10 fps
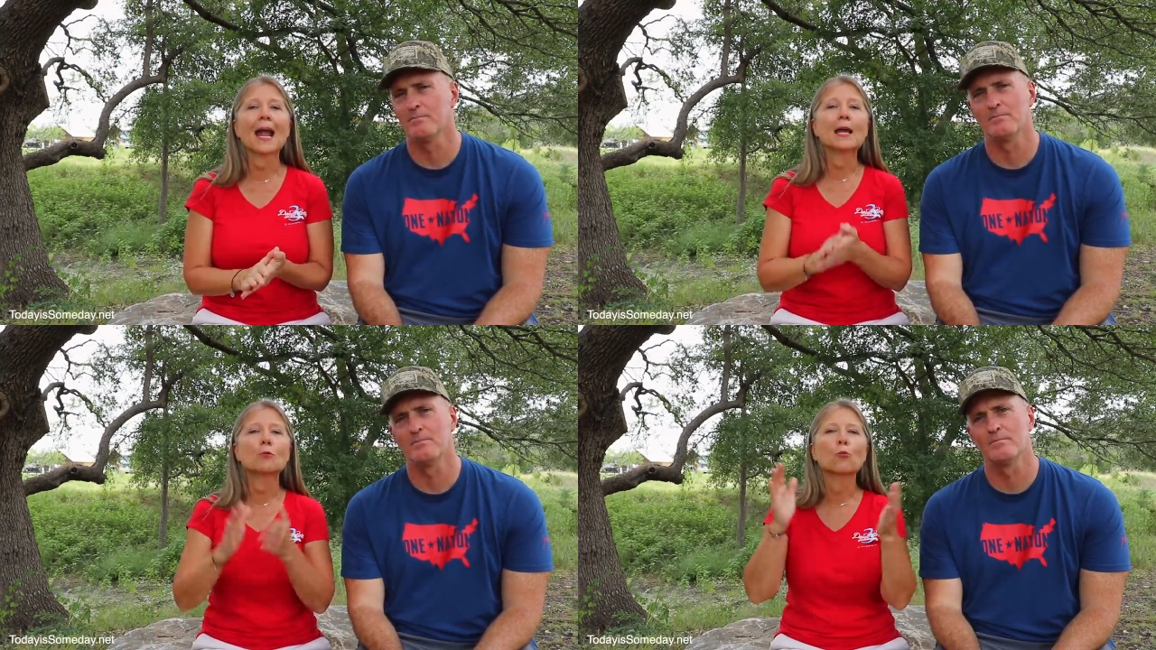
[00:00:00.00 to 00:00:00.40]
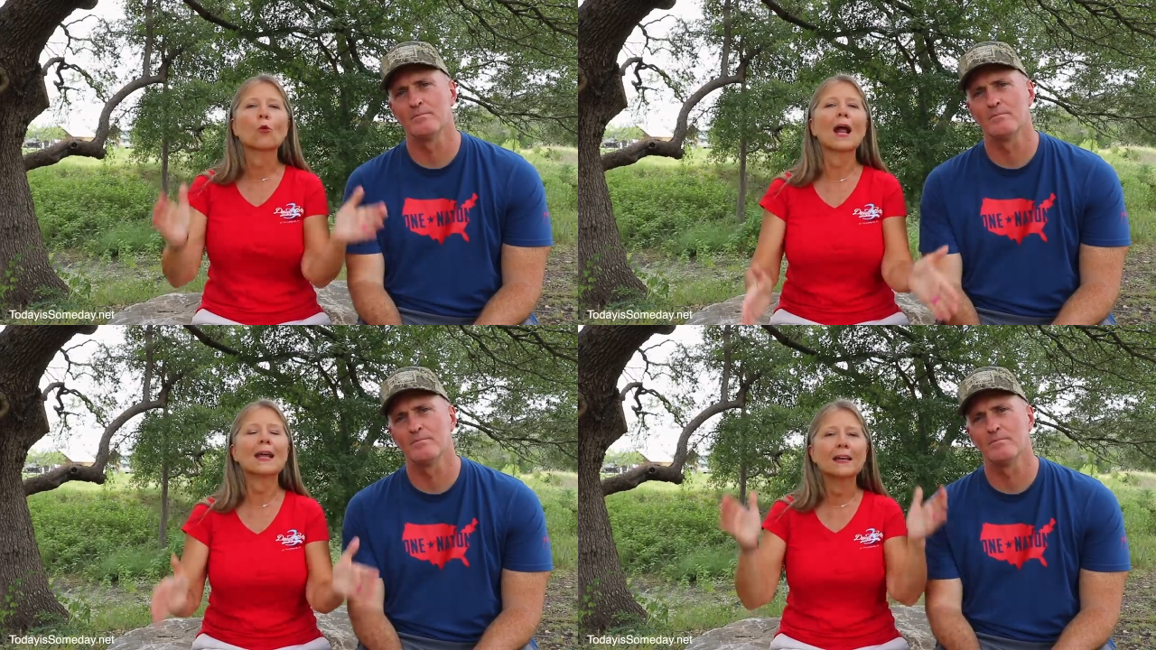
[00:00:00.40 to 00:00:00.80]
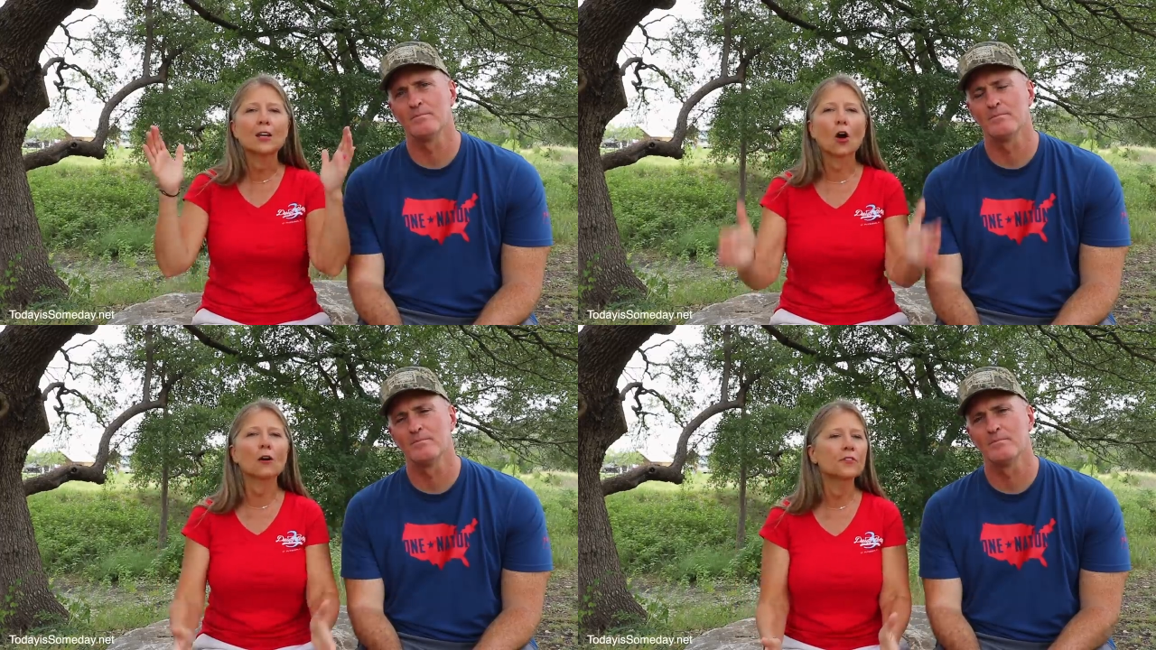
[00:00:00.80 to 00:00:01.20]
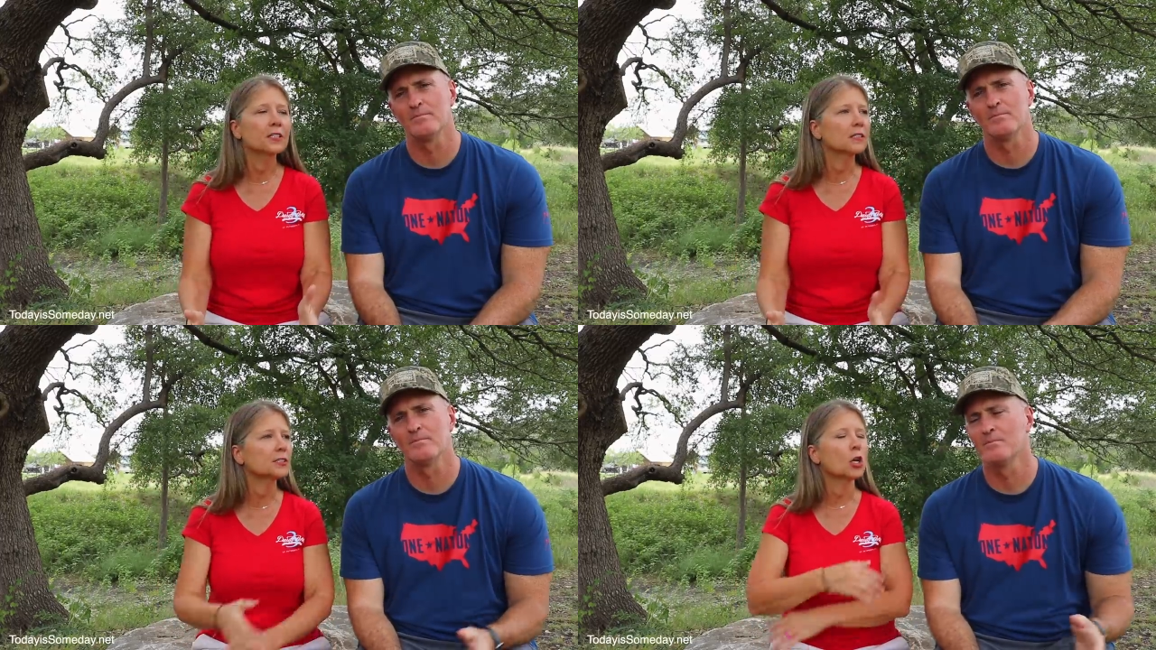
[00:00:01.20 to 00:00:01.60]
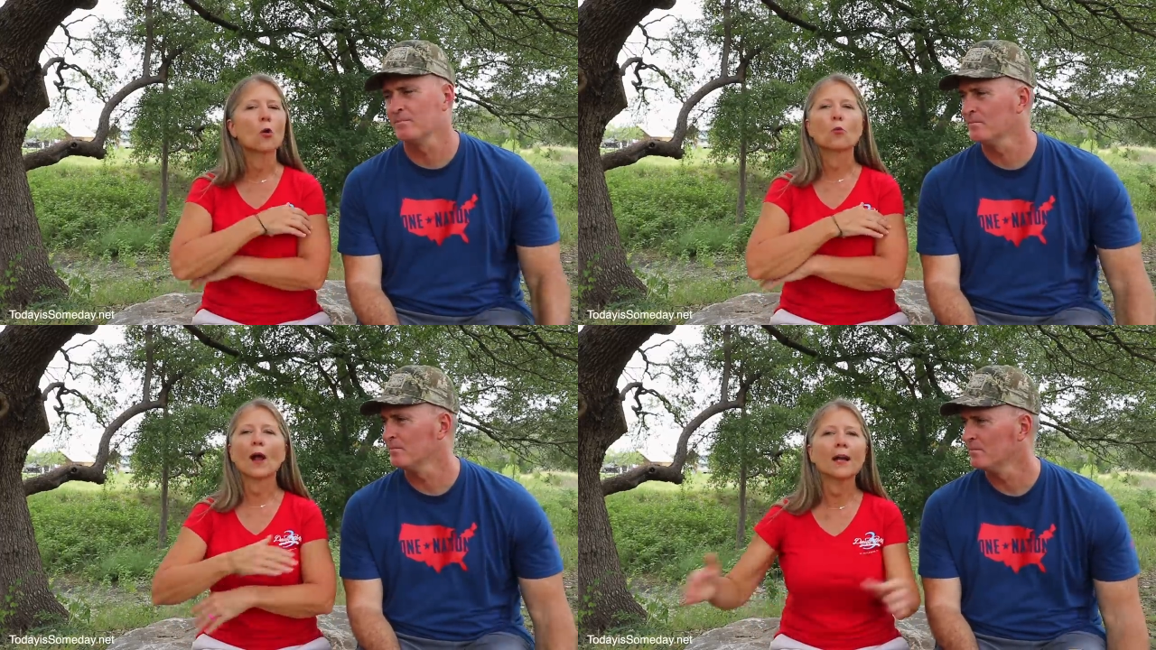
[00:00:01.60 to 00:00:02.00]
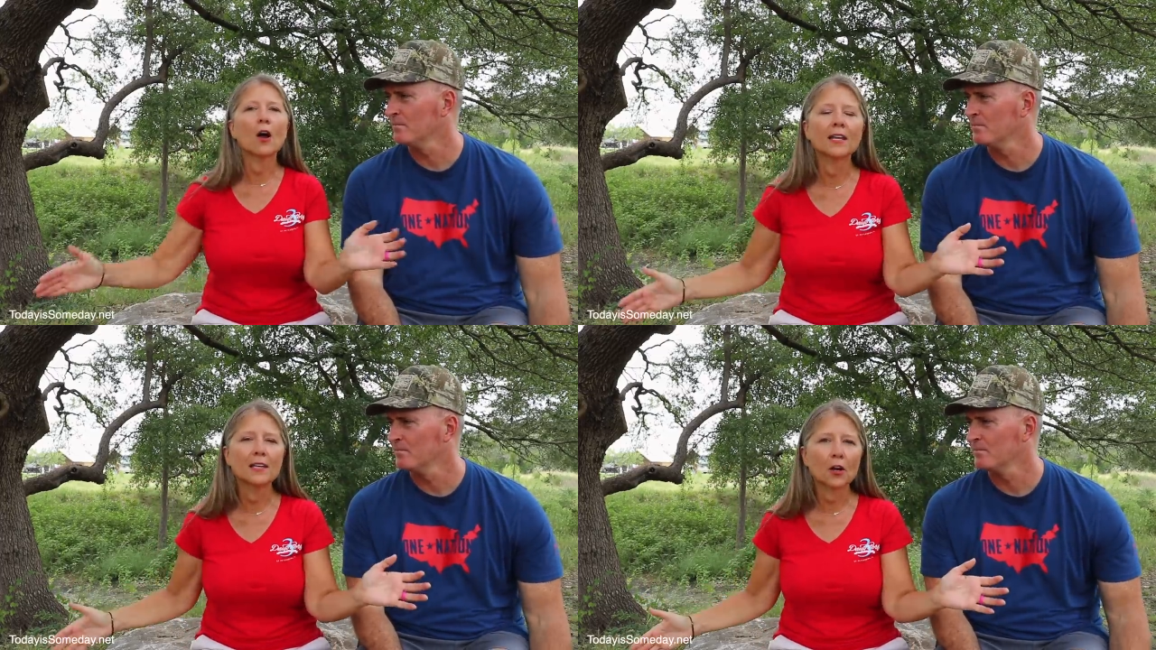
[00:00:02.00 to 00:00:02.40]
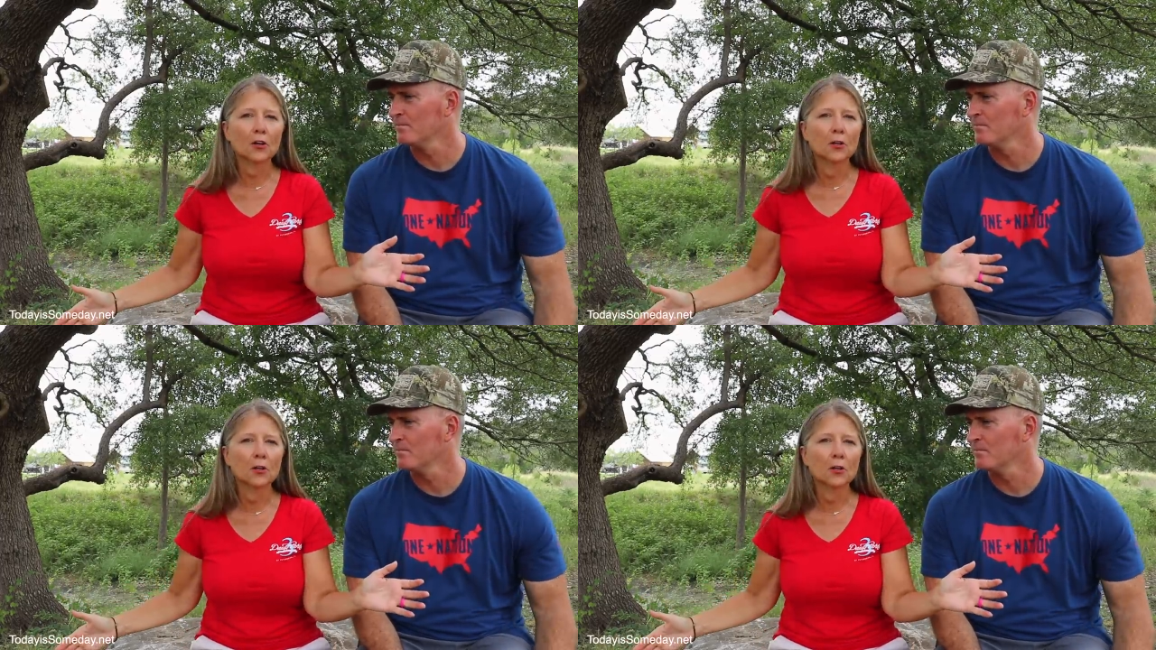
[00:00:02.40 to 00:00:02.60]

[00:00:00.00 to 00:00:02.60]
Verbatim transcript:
Speaker 1: and right in RVillage, right on, in our